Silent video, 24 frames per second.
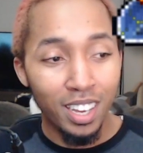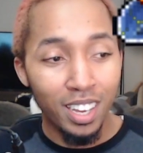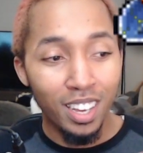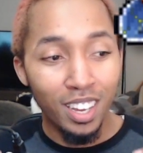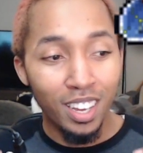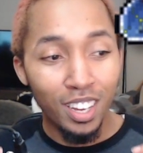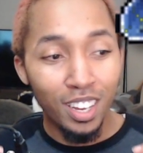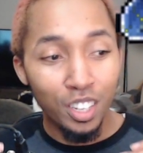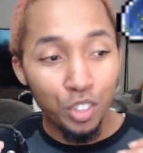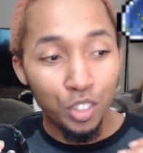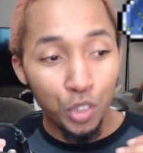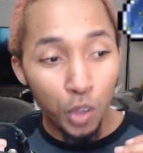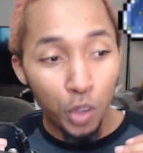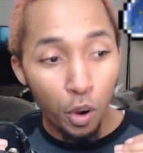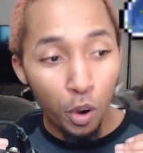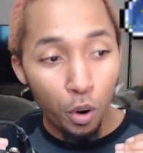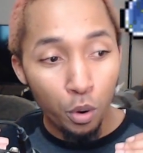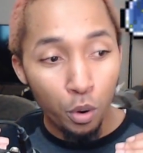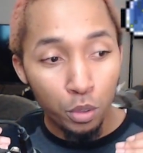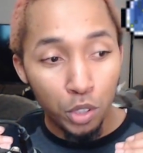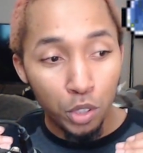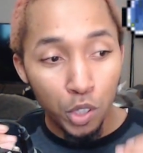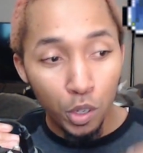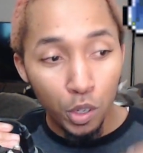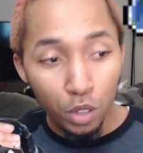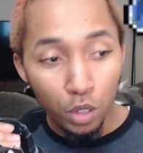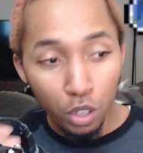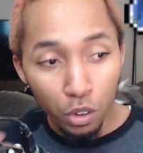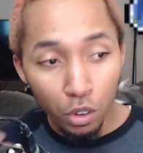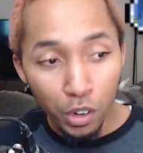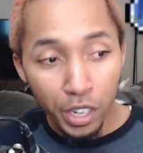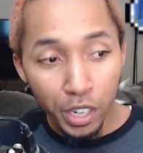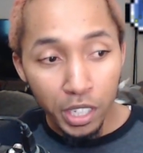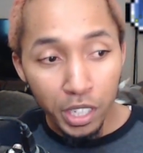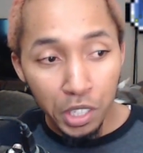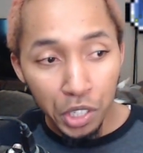So
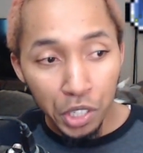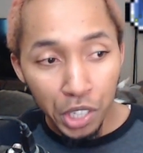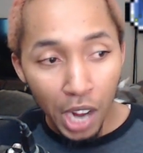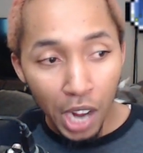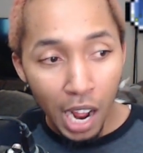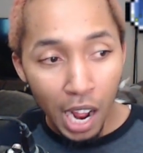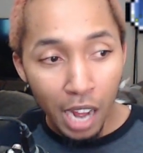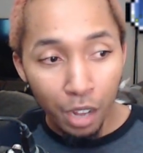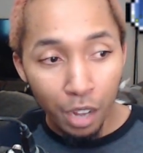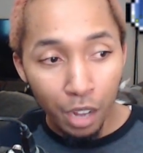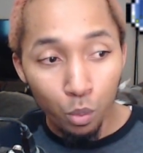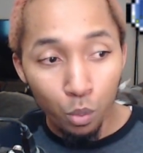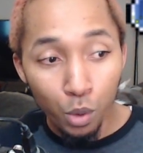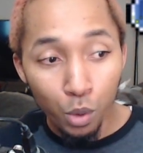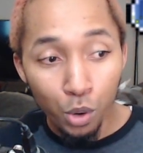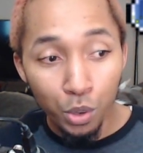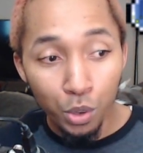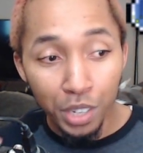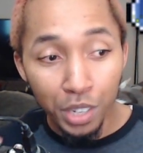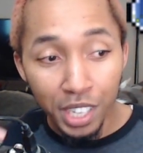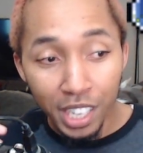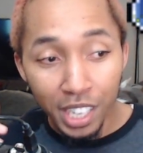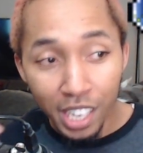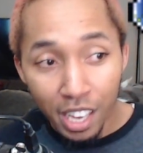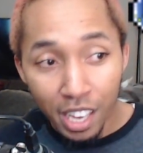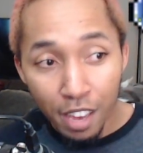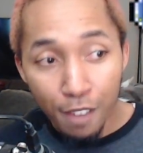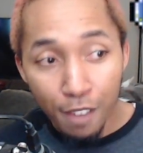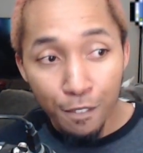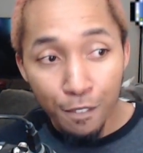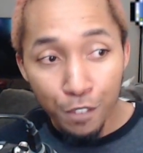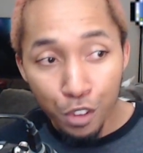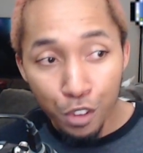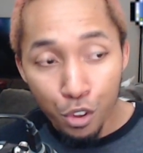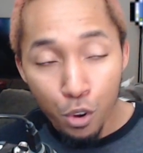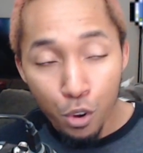Telluric Shock will
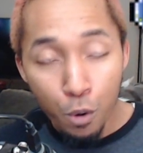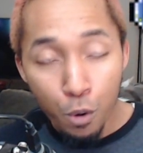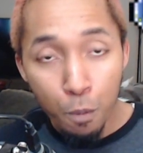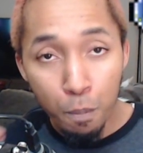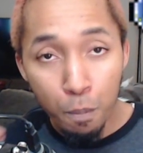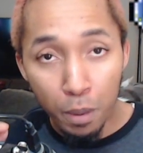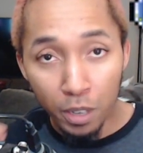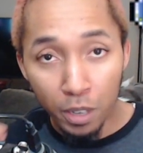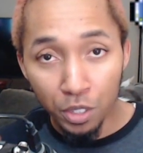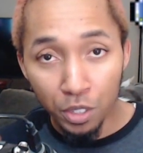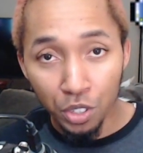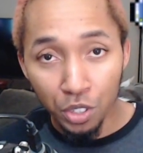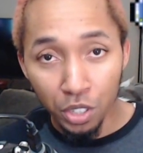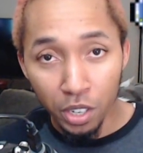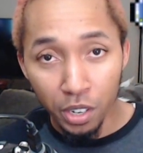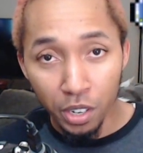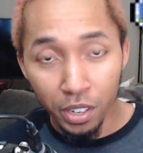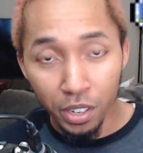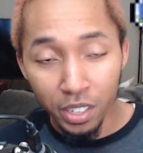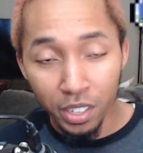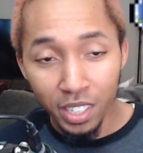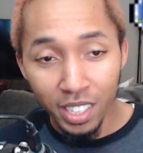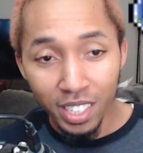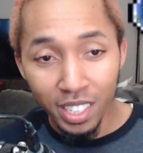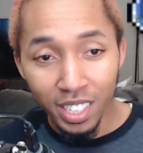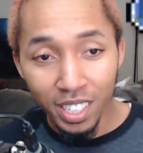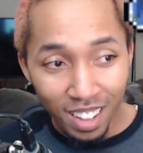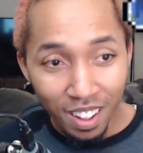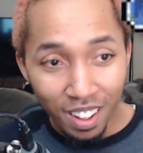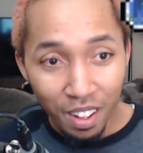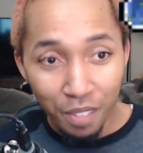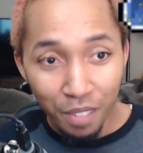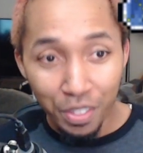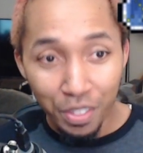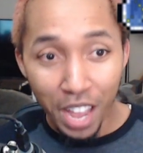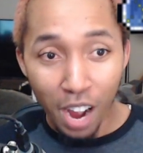give you Berserk.
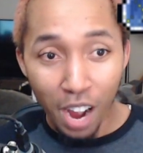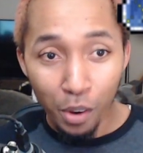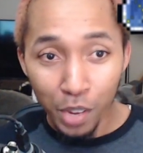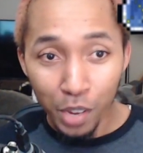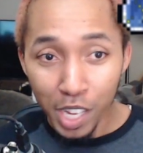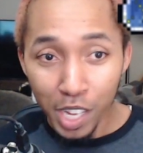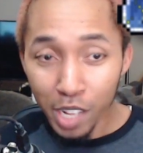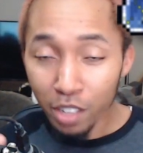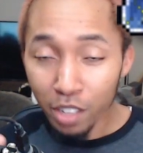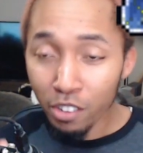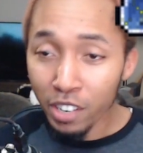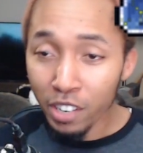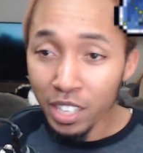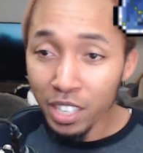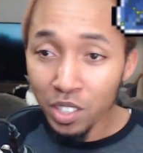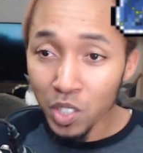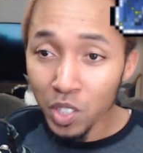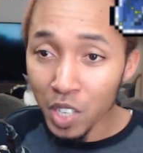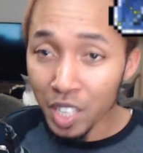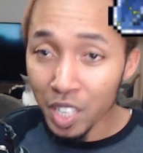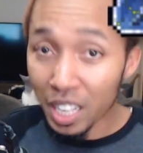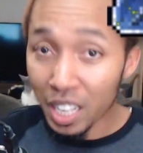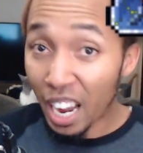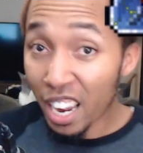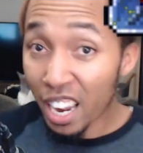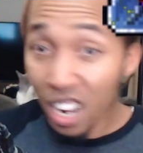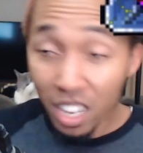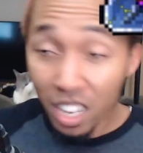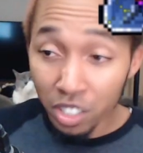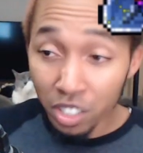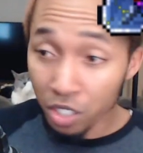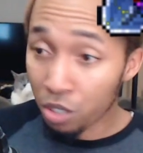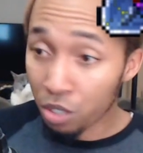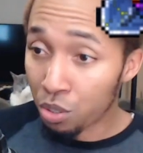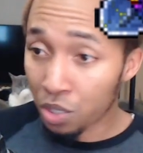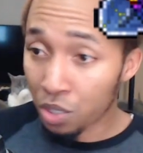Now, Killer Instinct, I
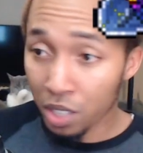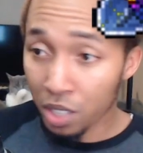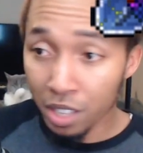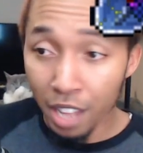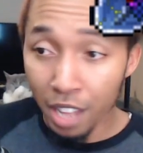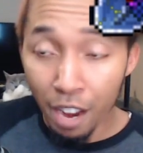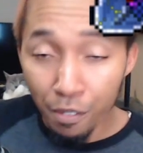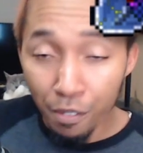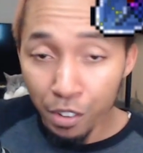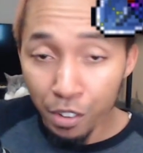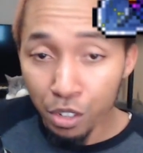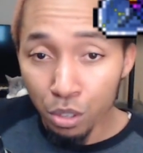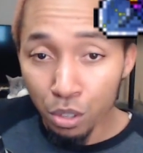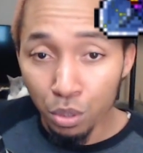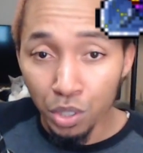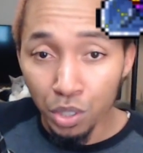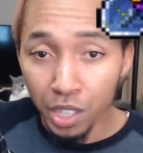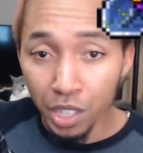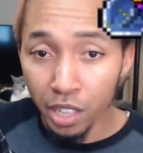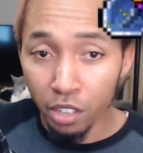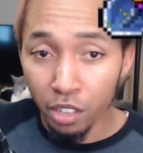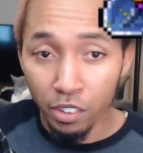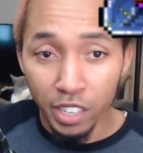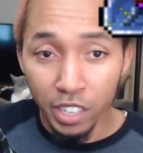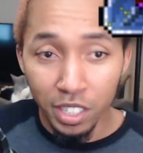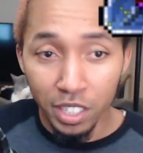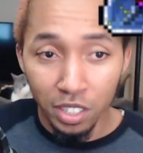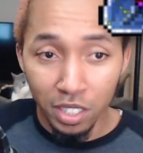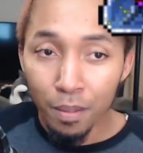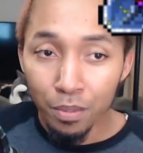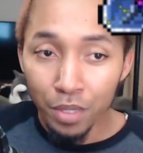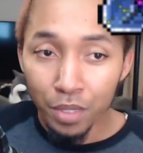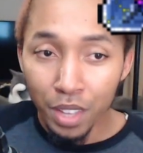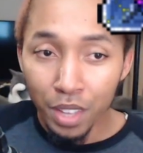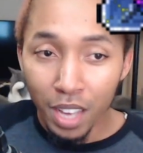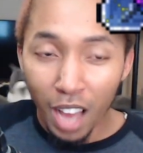honestly used to never use Killer
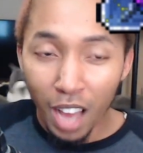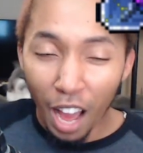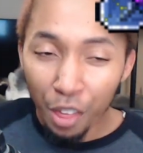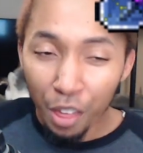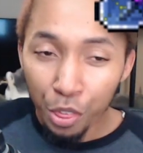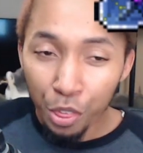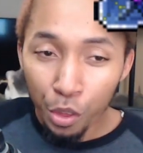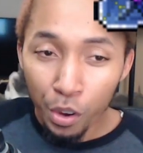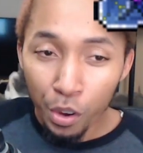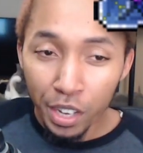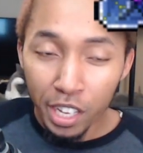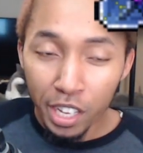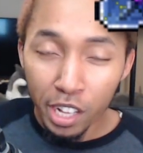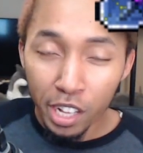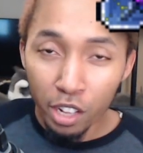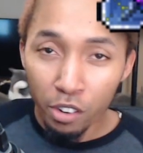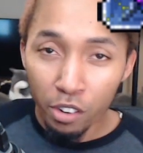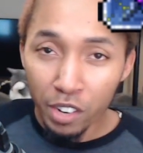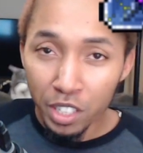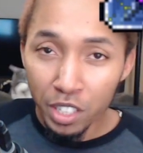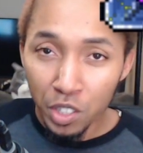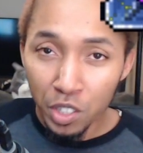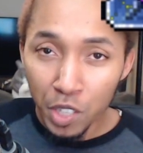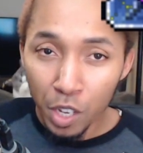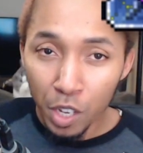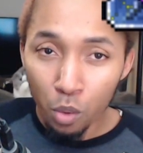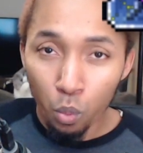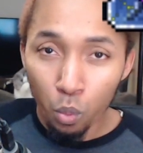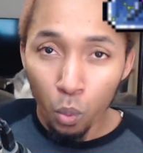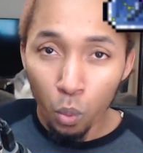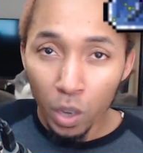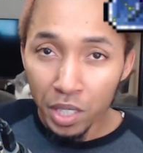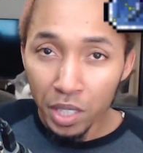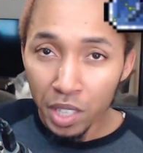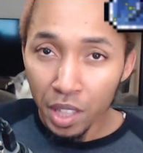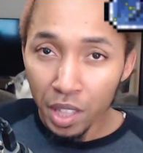Instinct. I thought Killer Instinct
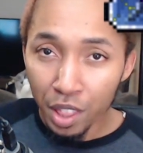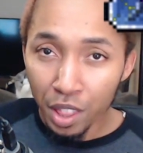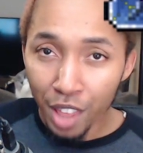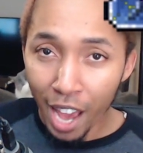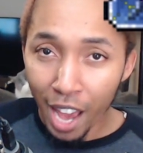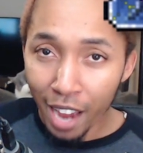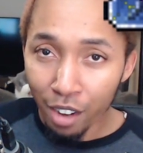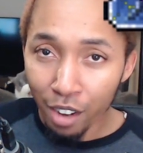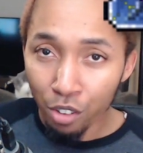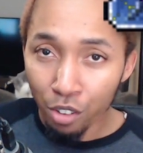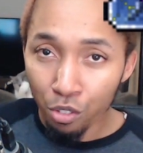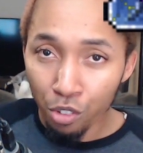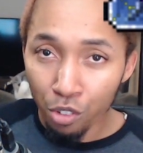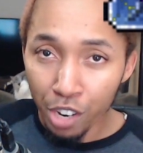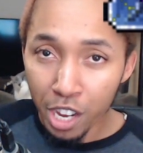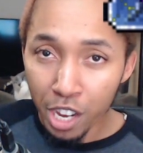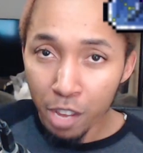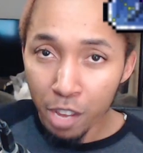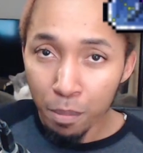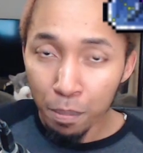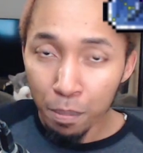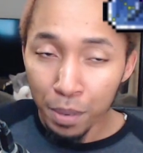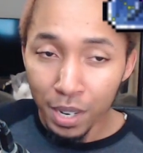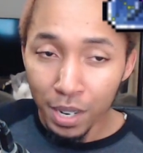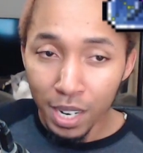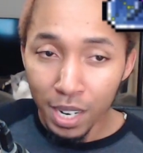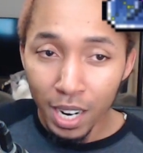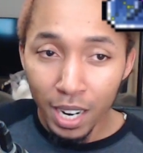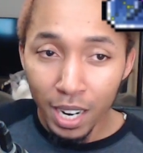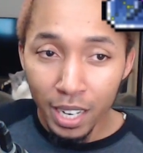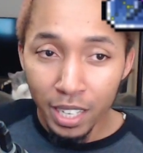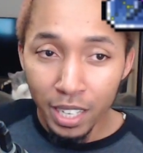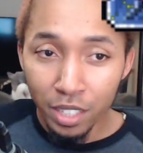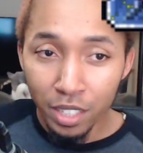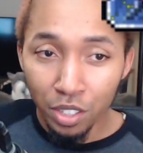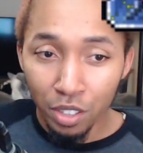wasn't that great
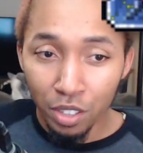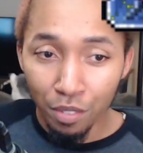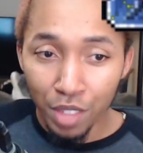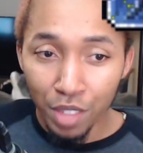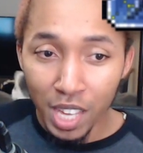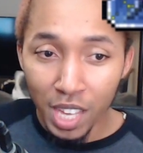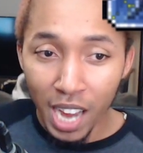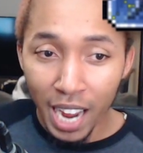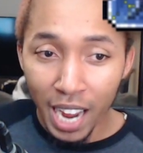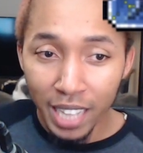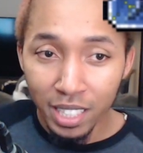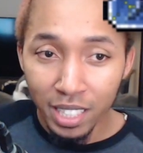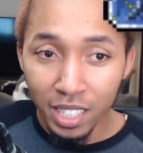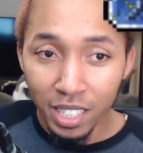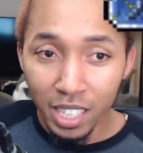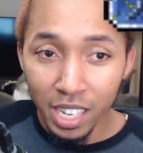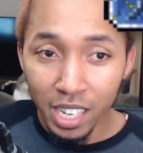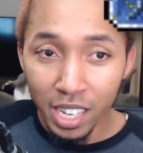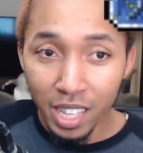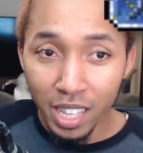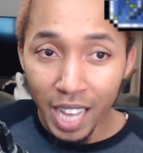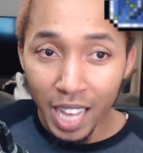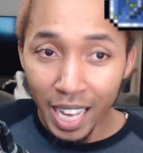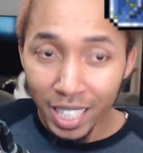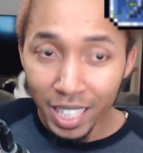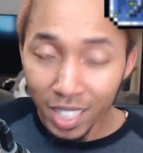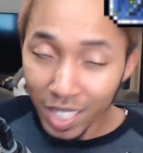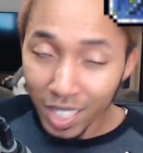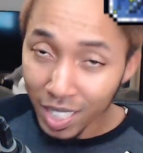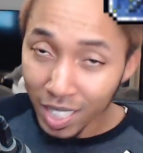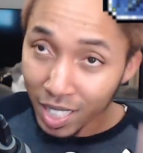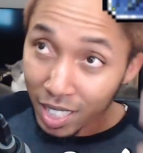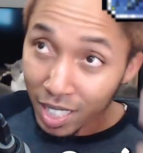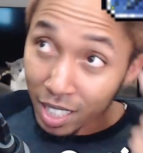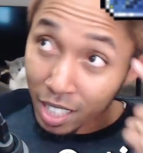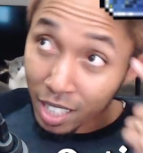because of the idea that
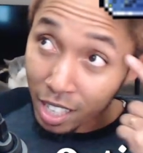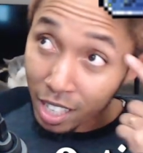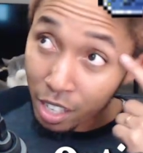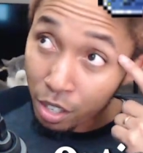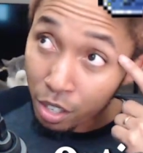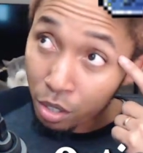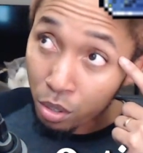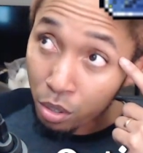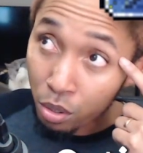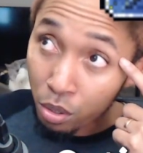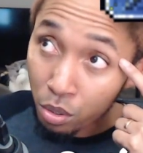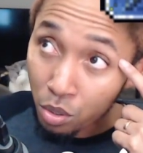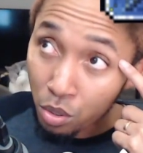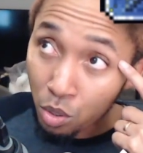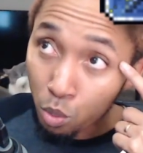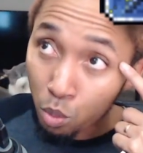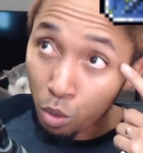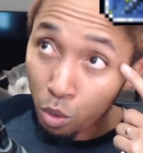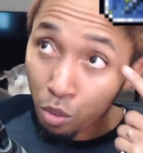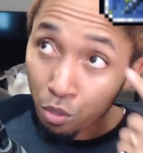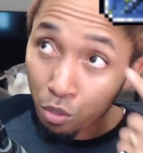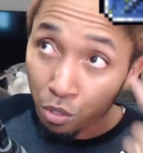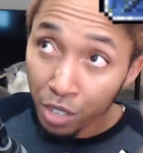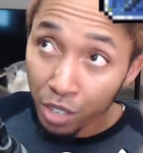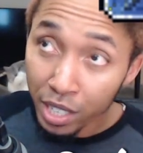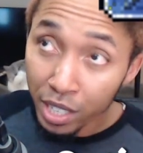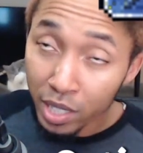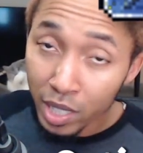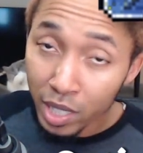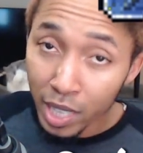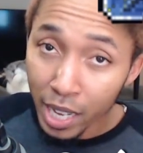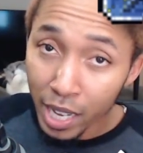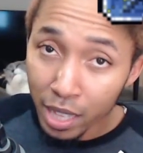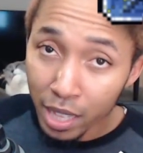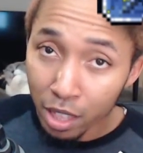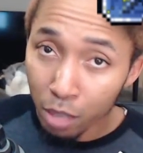skills will
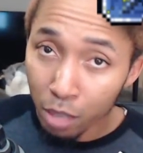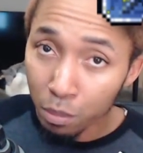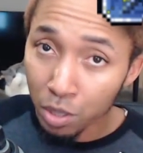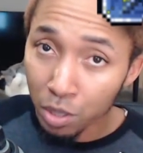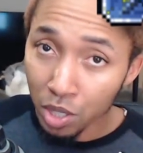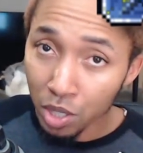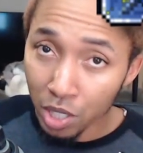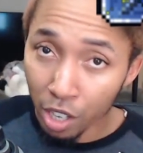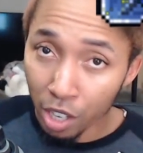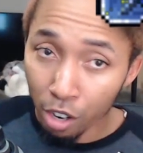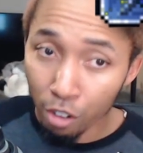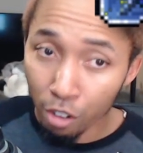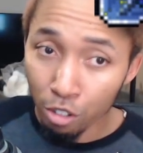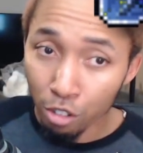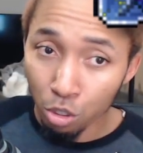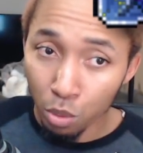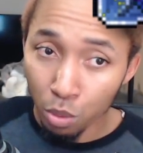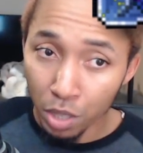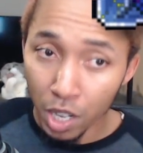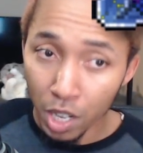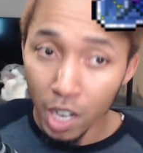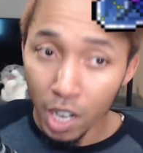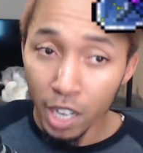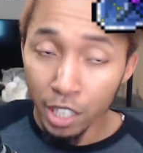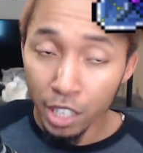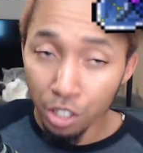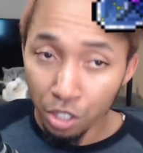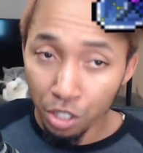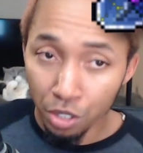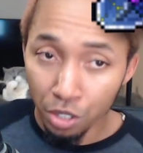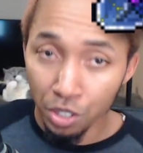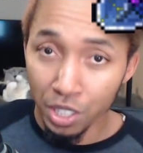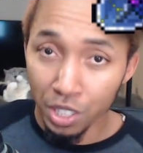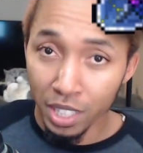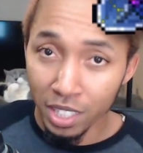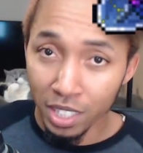reset themselves with
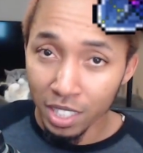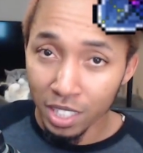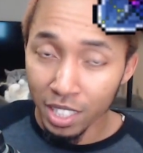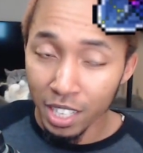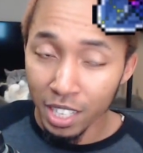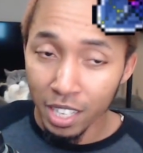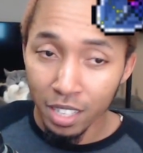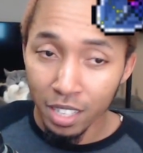Hunter's Instinct.